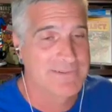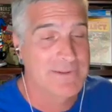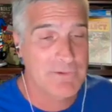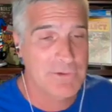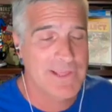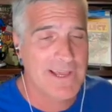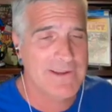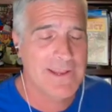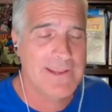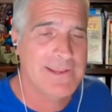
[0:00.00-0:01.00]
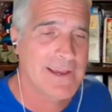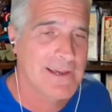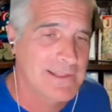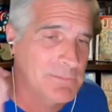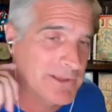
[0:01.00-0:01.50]
You ever do that
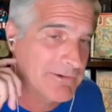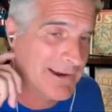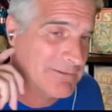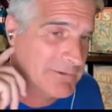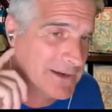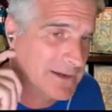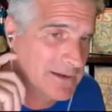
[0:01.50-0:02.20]
in the playground, Rick?